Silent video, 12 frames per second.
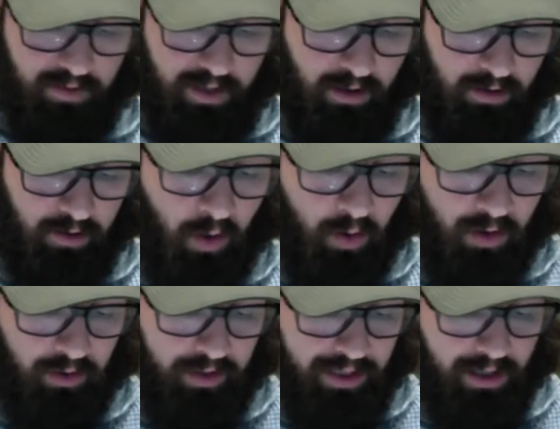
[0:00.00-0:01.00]
here
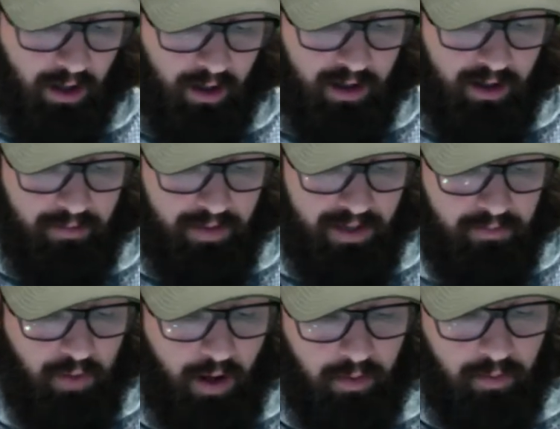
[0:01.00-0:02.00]
locally are going to be
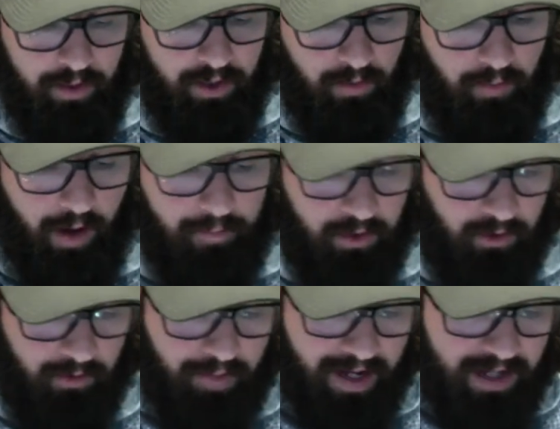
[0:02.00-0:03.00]
probably your
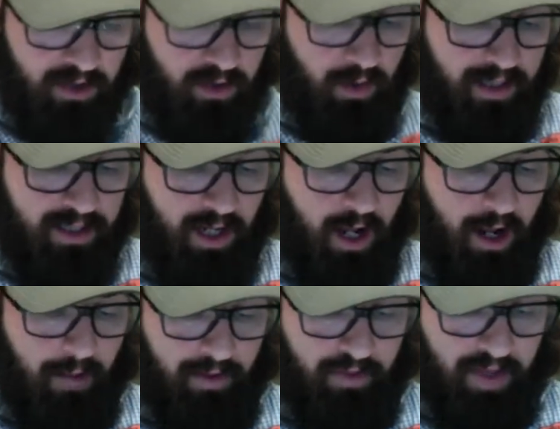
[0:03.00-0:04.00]
popular bait choice.
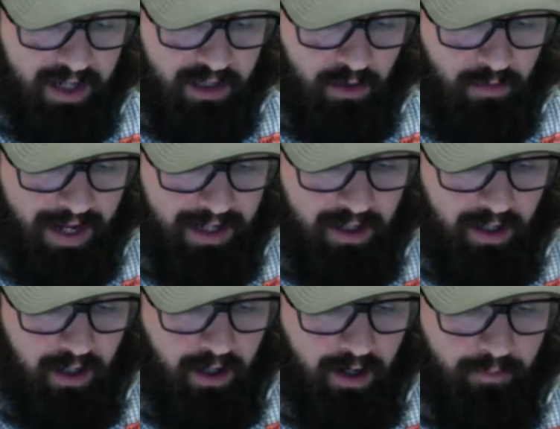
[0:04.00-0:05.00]
But they do make a
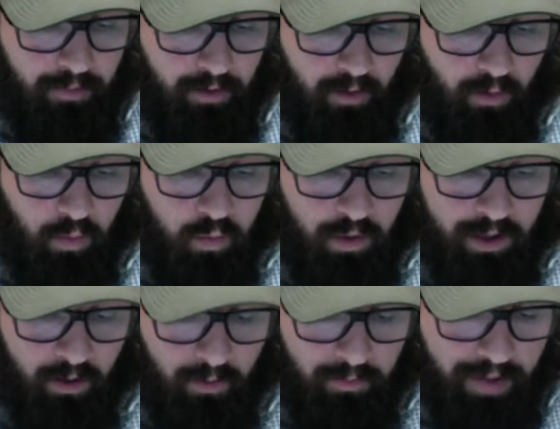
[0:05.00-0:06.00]
couple of
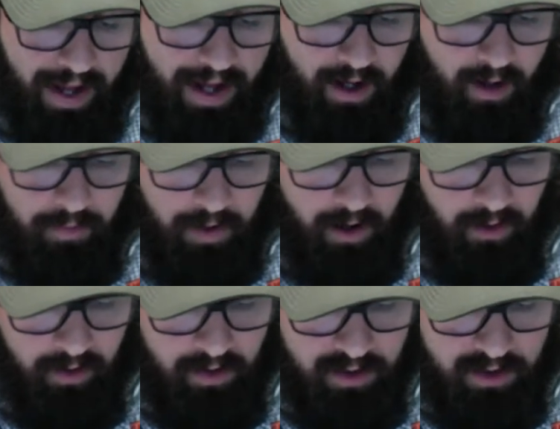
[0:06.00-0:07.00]
real bang up
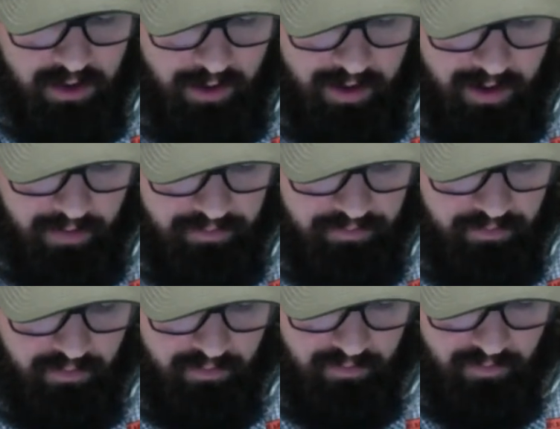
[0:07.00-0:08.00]
colors um,
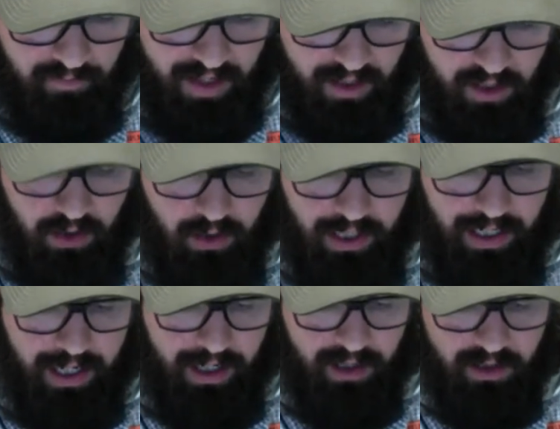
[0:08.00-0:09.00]
that you can
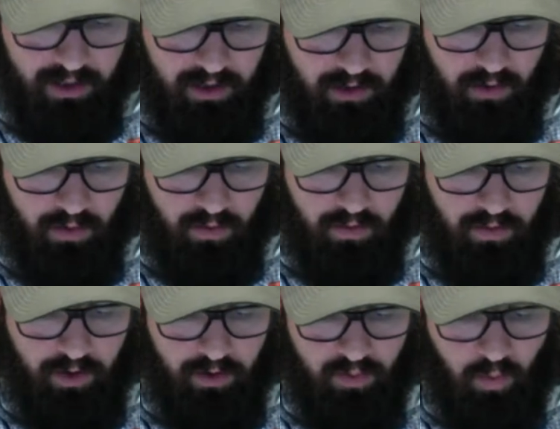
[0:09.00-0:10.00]
get into
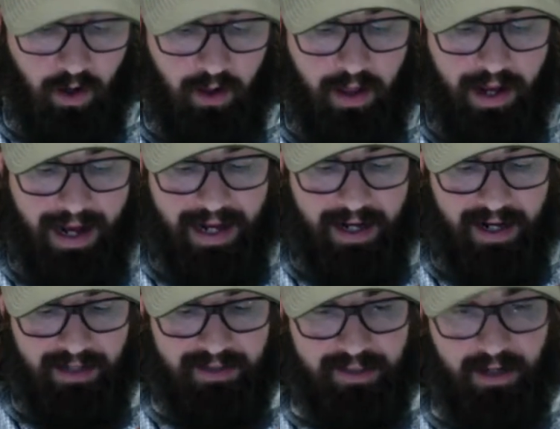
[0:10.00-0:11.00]
those walleye
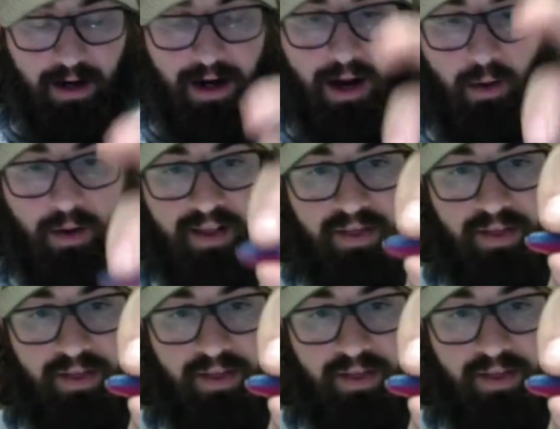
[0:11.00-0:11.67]
and saugeye with.